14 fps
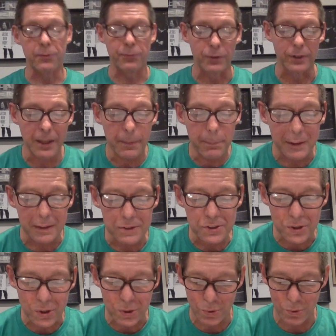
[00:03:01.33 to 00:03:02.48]
Philippians
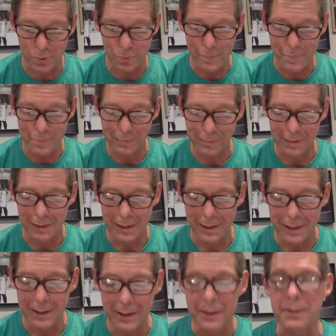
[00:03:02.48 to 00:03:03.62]

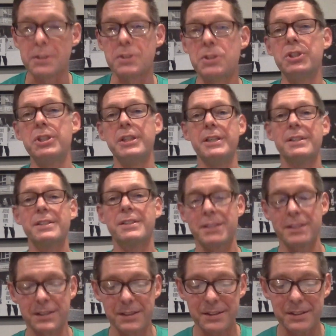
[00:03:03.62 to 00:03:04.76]
two that
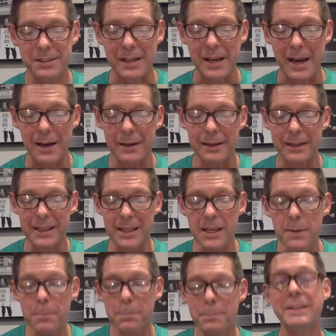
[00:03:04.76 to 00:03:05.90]
Jesus
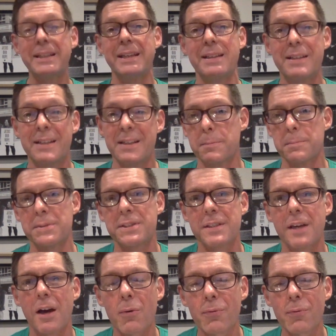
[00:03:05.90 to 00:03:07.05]
emptied
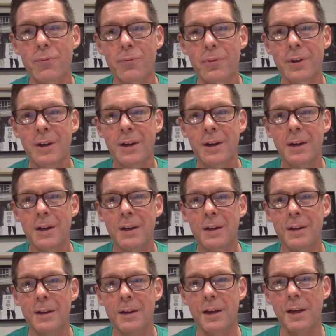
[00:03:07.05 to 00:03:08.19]
himself.
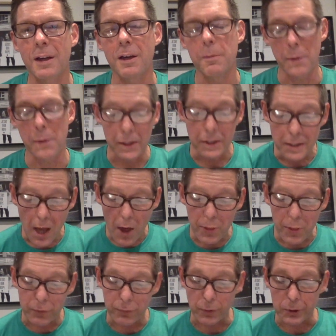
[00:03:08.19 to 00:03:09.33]
Um,
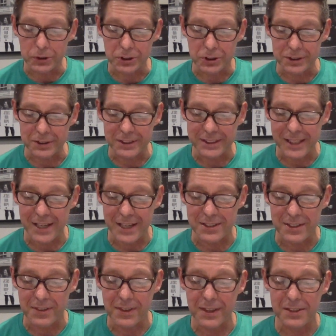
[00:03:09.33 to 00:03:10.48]
another version says
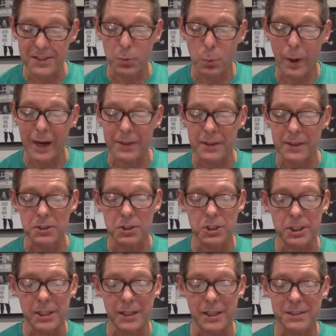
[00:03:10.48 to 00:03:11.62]
it this way, that
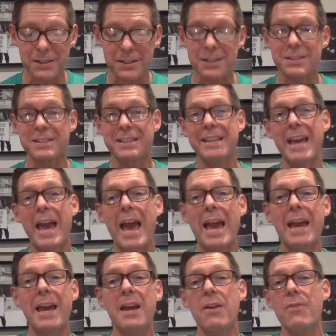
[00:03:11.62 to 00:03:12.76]
Jesus
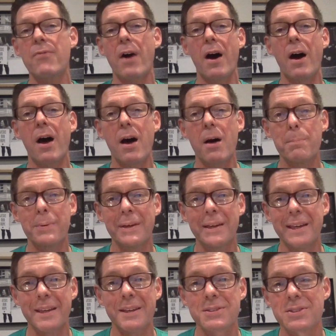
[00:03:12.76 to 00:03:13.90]
gave up
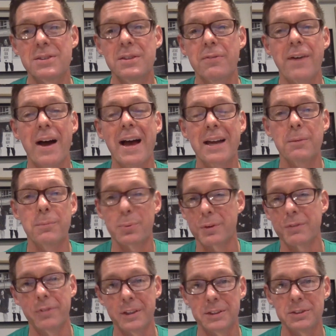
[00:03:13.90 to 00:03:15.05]
his divine
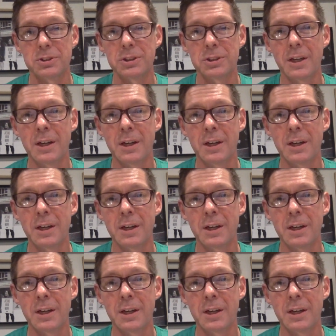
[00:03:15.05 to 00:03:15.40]
privilege.